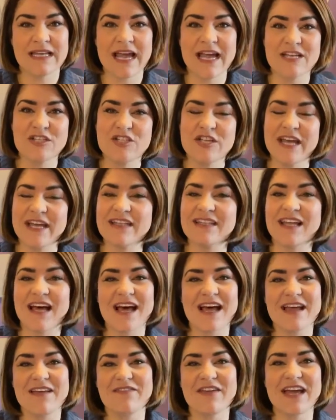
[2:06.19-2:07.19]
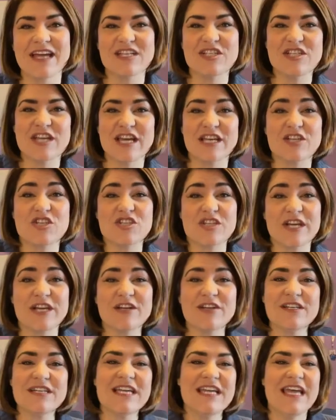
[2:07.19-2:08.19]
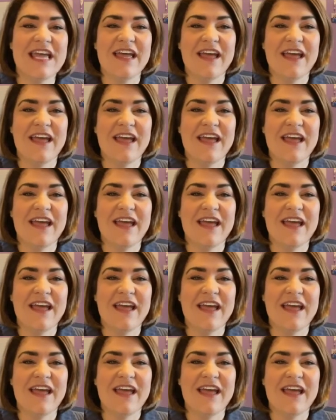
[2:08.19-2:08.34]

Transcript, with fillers: Hashtag live, hashtag shared.